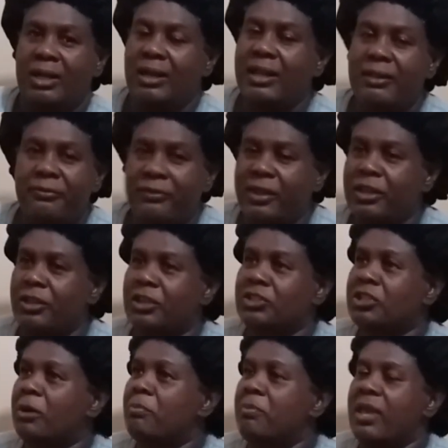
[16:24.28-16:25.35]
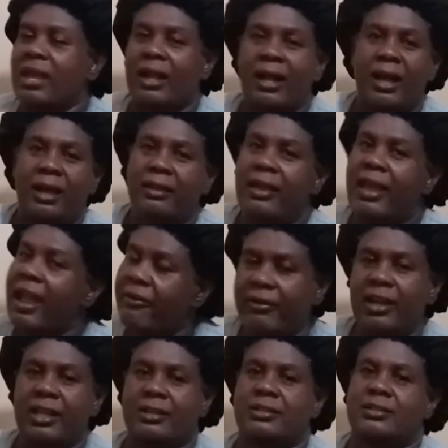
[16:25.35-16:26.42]
living, your Jamaican,
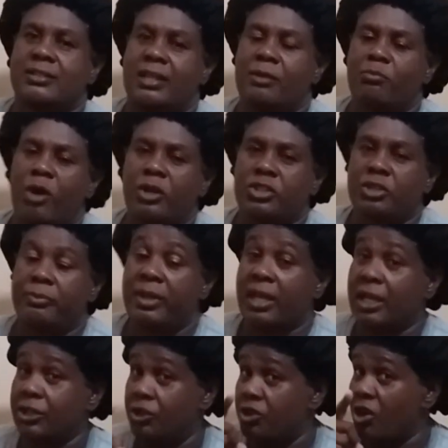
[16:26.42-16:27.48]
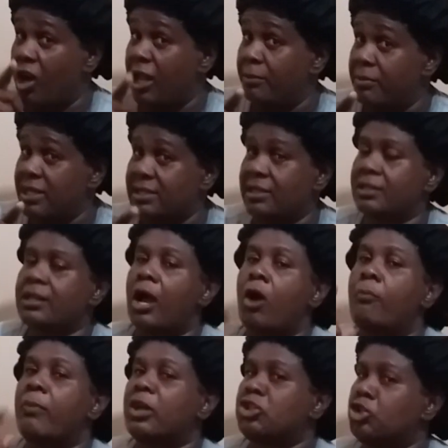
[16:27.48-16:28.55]
every little thing about Jamaica? Do you all miss it?
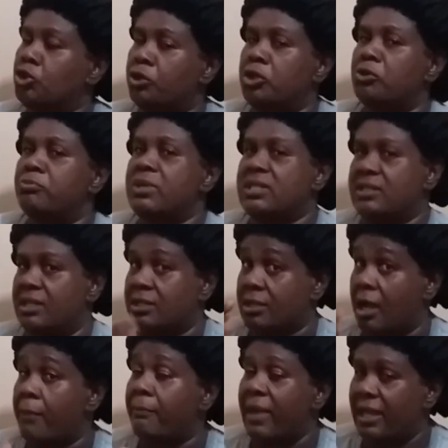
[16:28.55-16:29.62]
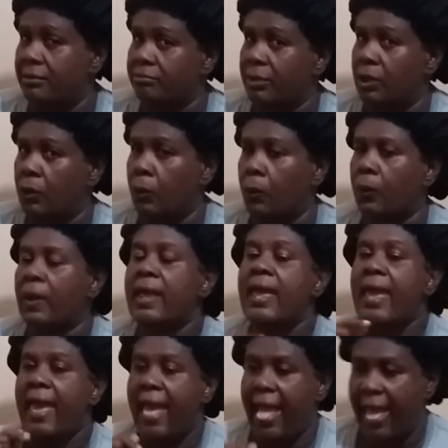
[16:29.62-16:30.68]
How much do you miss it? Comment below.
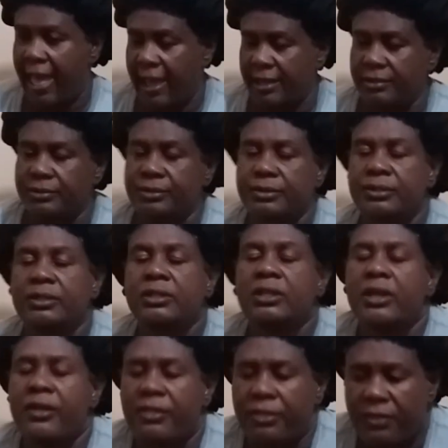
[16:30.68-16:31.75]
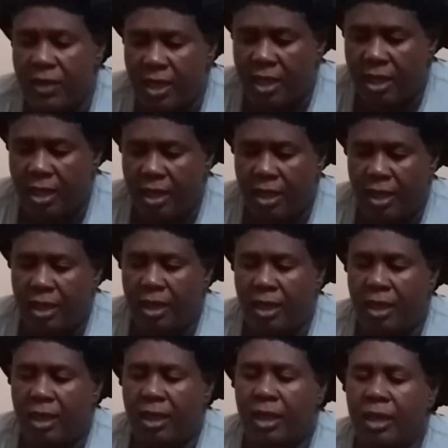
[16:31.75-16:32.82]
And
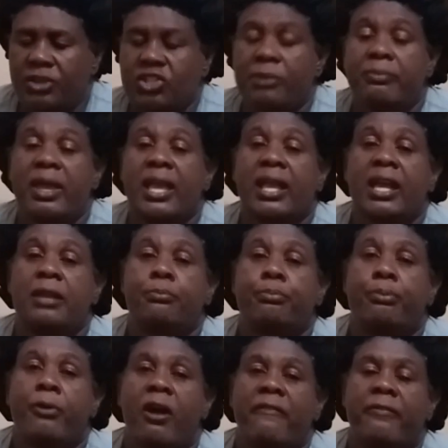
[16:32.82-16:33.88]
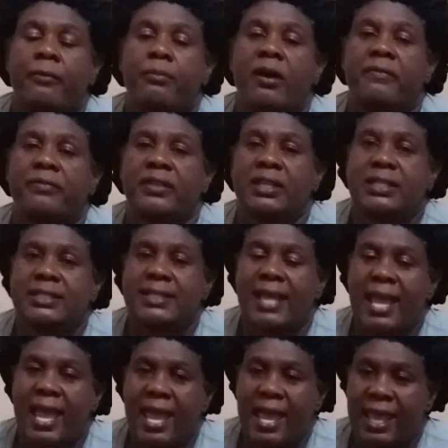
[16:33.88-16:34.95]
the Jamaican proverb of the
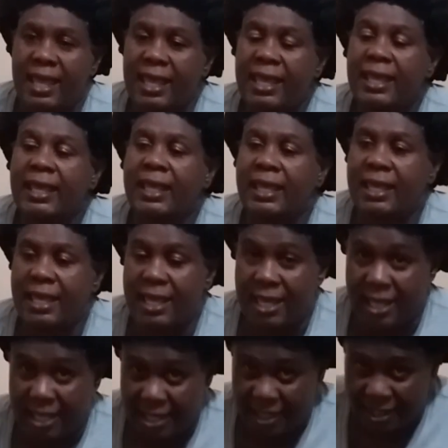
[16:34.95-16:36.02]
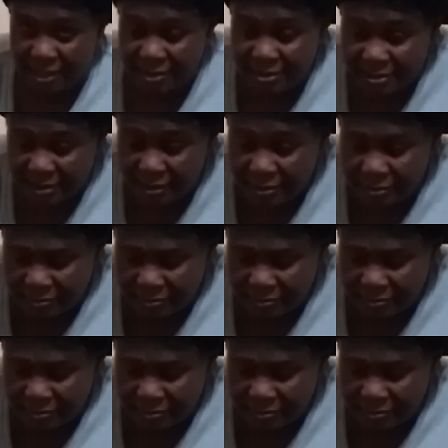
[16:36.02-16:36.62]
day is